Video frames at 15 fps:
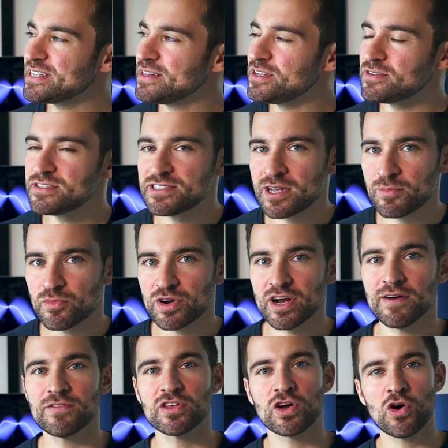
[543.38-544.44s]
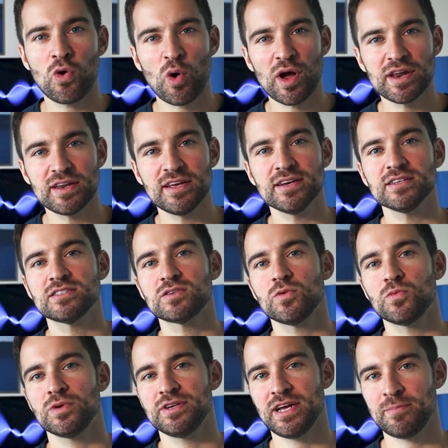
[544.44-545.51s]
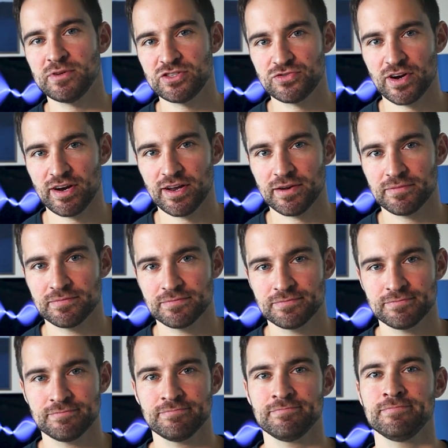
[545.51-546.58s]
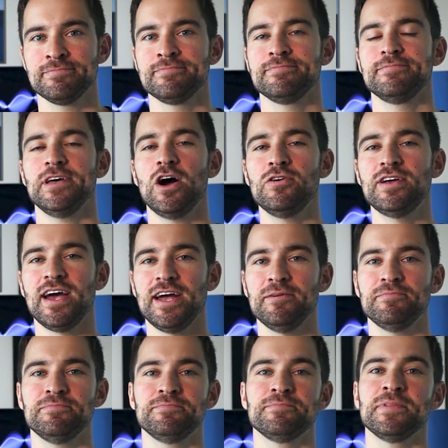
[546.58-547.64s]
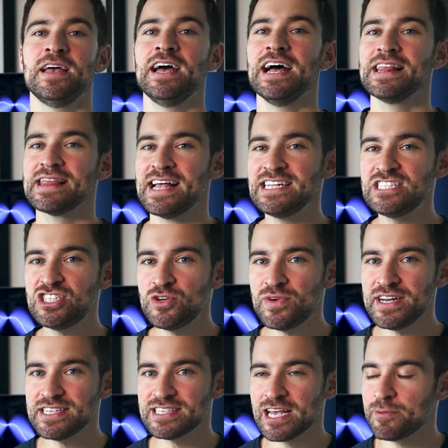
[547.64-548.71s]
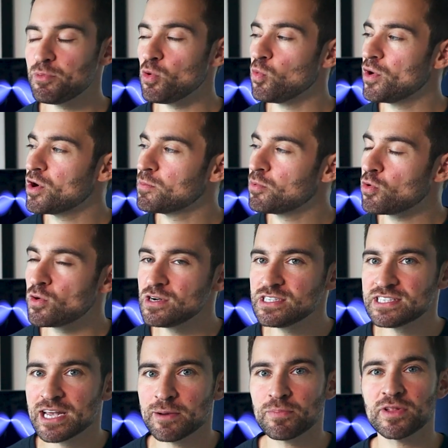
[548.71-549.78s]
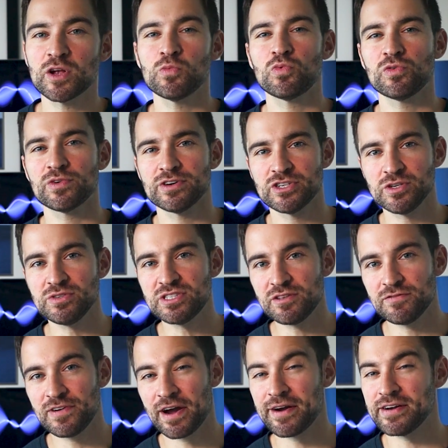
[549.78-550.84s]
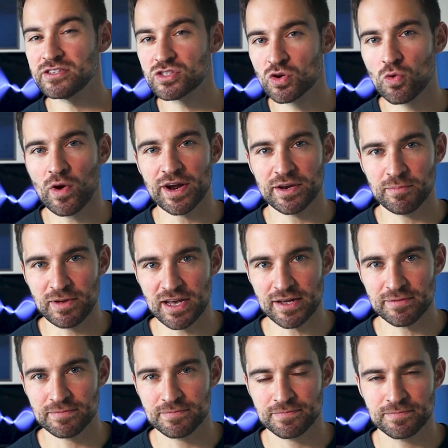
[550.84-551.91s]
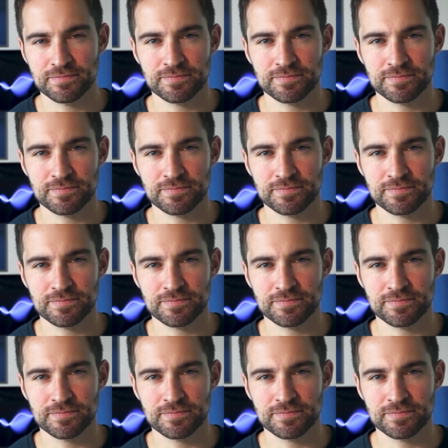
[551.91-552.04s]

is a little summary of the core ideas we're demonstrating. Okay, let's do an example where importance sampling will reduce the variance quite a bit.